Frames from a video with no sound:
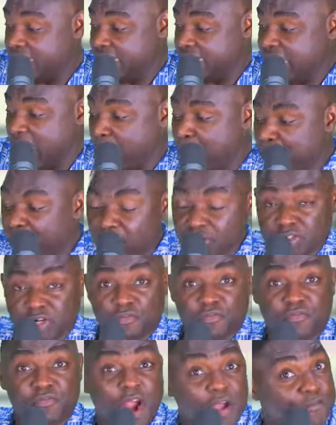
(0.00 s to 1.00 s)
The amount
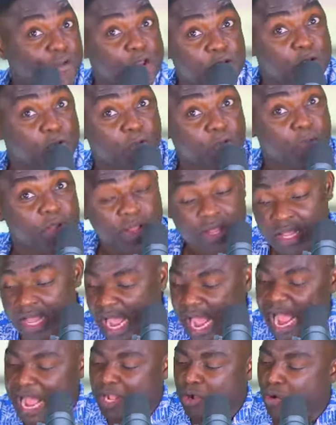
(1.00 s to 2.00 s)
of revenue
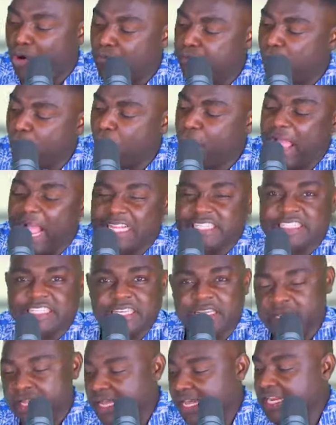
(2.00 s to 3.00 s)
and
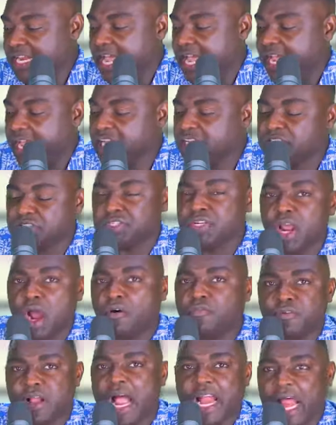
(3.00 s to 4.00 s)
kofo in the history
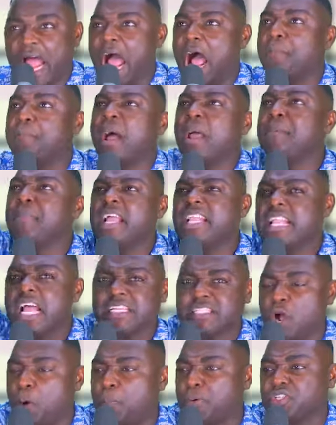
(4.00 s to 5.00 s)
of Ghana,
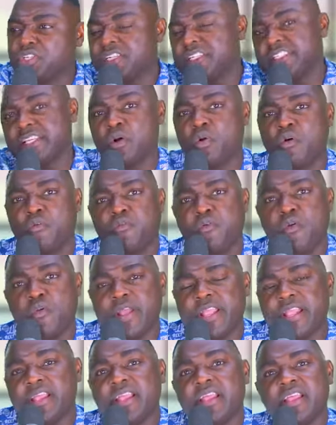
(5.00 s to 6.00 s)

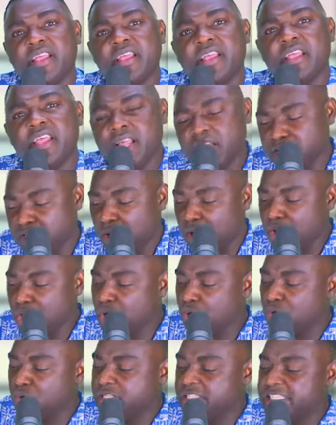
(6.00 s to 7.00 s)
opportunity. So
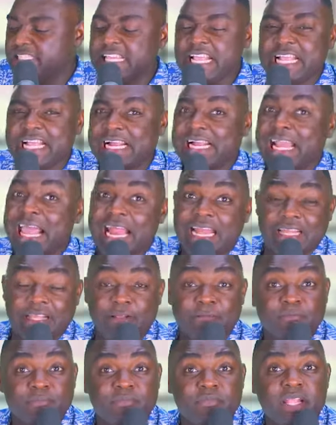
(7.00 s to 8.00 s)
you could see
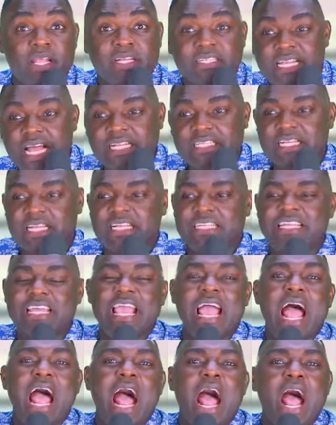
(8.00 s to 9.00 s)
clearly that
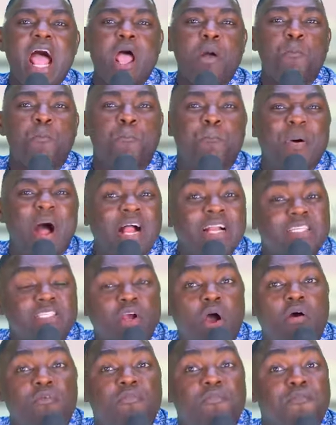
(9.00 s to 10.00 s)
there are a
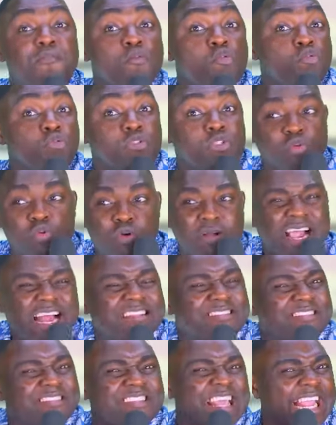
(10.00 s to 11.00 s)
bunch of fools who
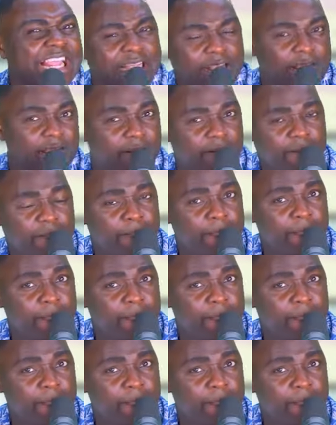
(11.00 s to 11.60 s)
can think.